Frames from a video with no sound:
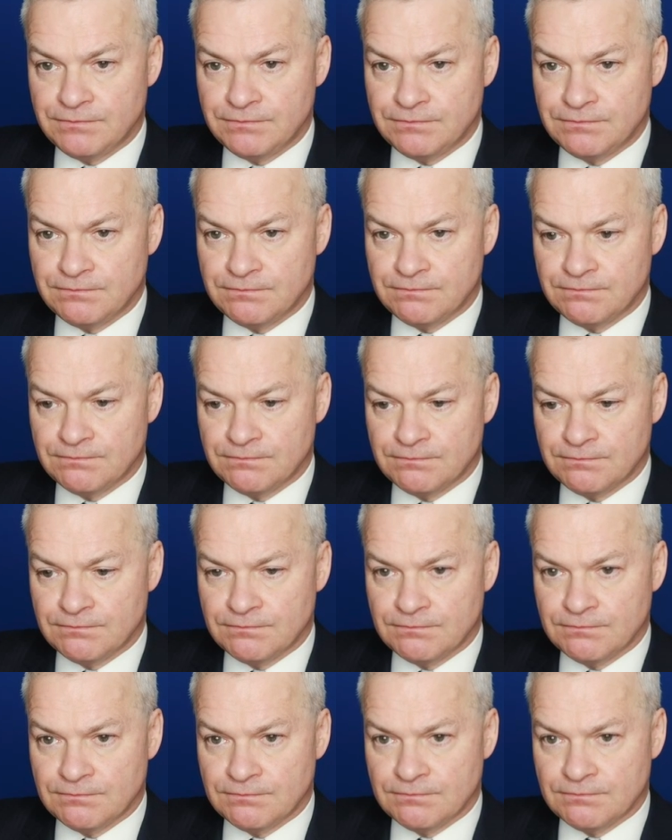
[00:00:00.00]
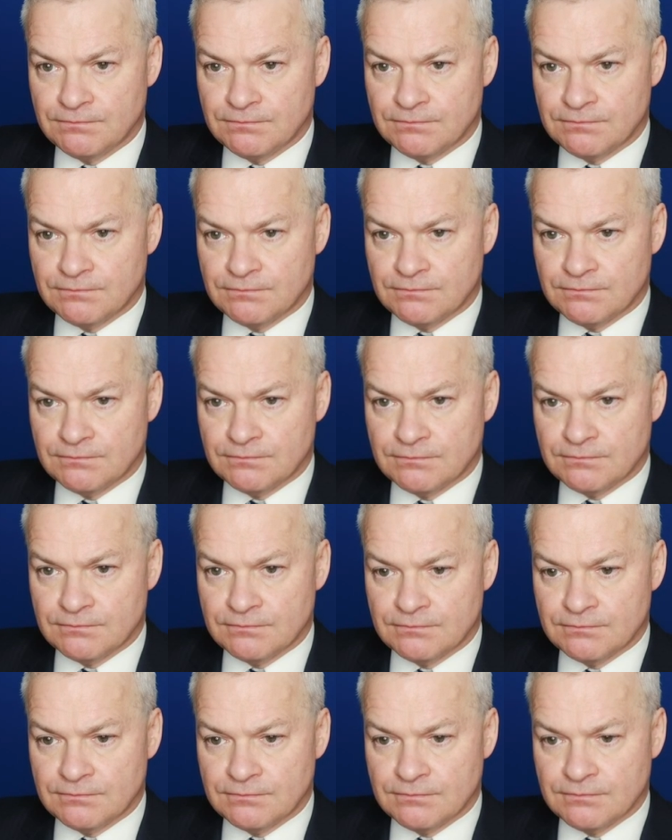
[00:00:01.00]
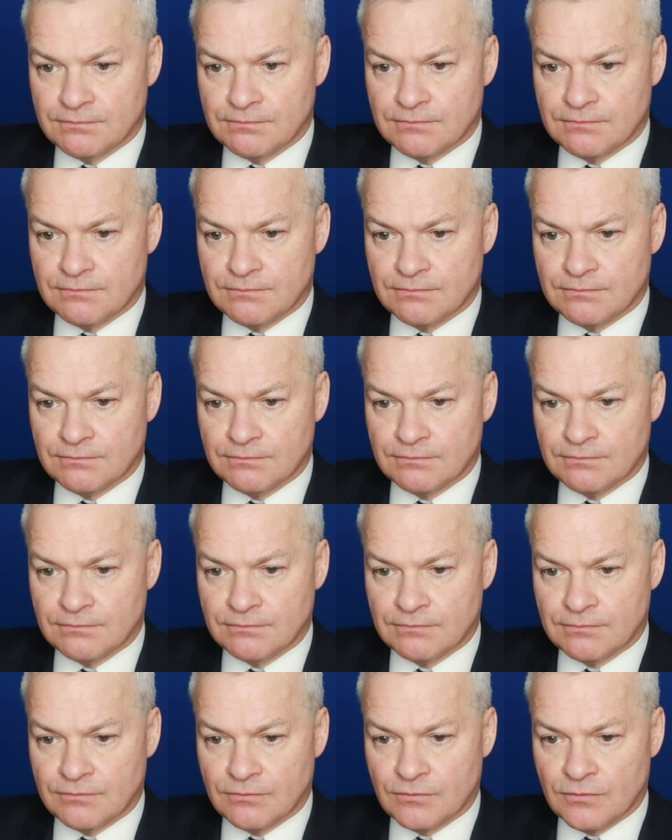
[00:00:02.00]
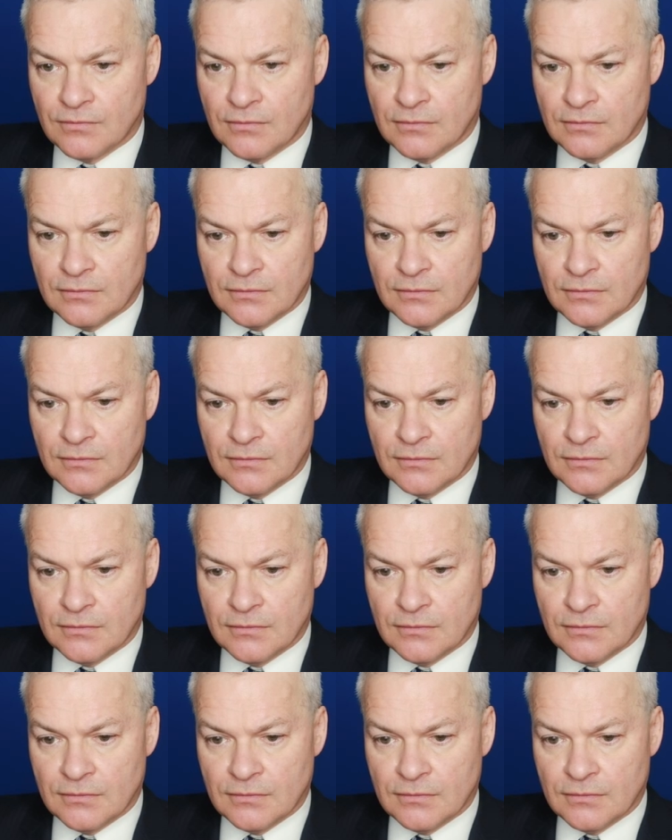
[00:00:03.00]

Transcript: (silence)